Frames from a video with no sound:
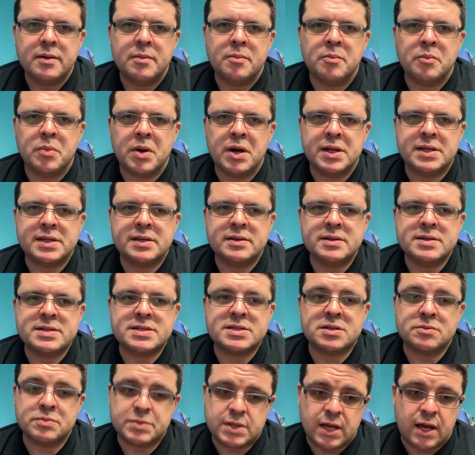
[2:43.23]
but
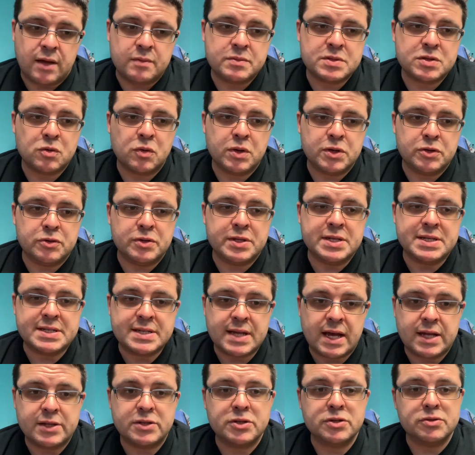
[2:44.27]
sometimes when you
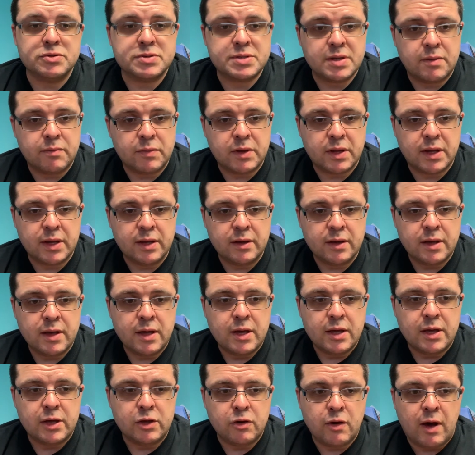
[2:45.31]
decide to do something,
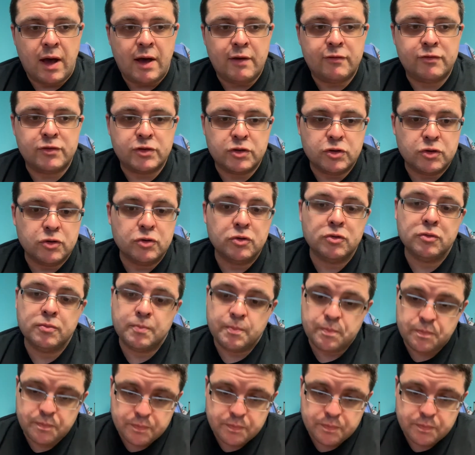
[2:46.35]
you have to